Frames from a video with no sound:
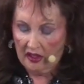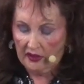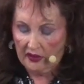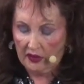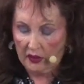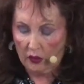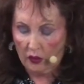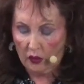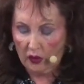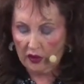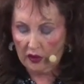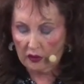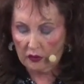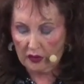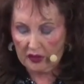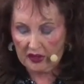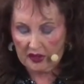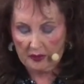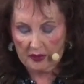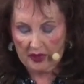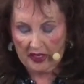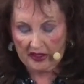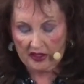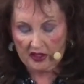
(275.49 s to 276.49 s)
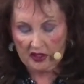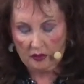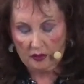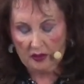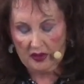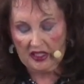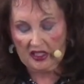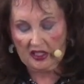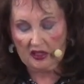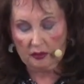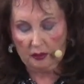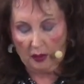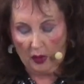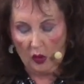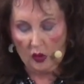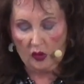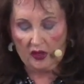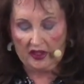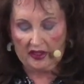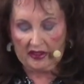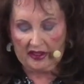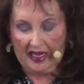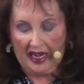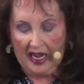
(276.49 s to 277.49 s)
The word was meant to be
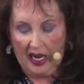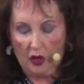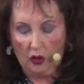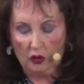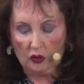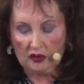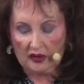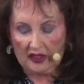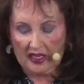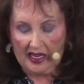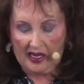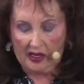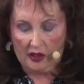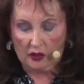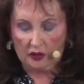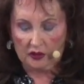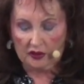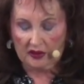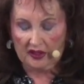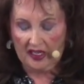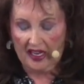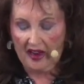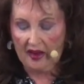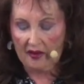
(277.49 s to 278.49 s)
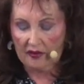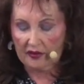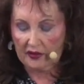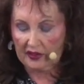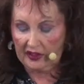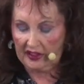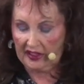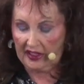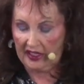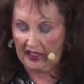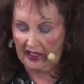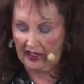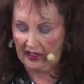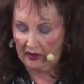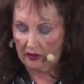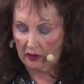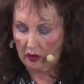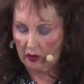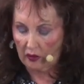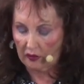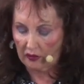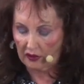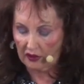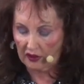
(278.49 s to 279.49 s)
spoken out loud every day
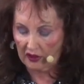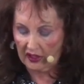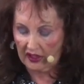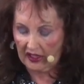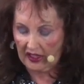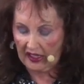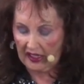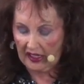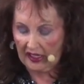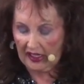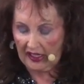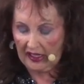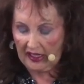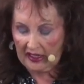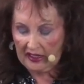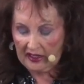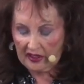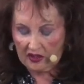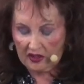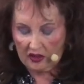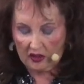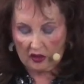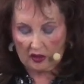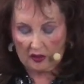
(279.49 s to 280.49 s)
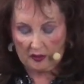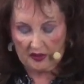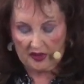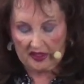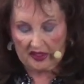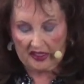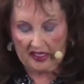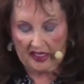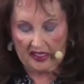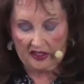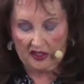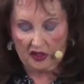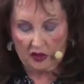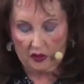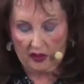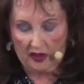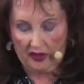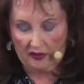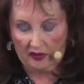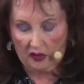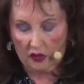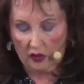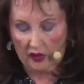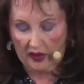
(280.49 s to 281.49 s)
over any circumstance you
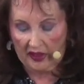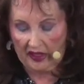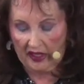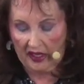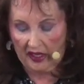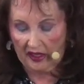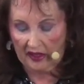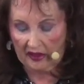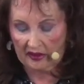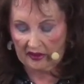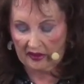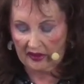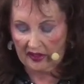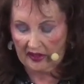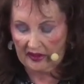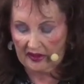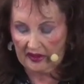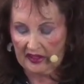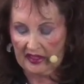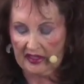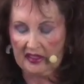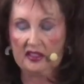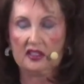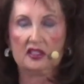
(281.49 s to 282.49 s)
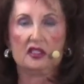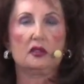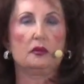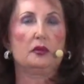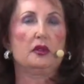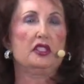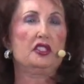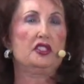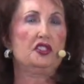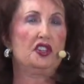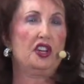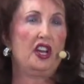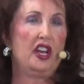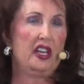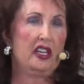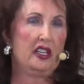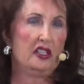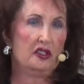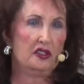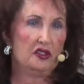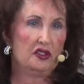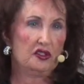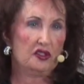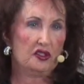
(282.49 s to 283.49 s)
have going on that needs to be
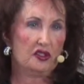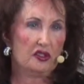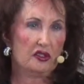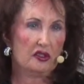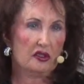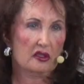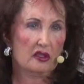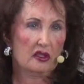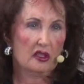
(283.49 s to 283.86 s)
changed.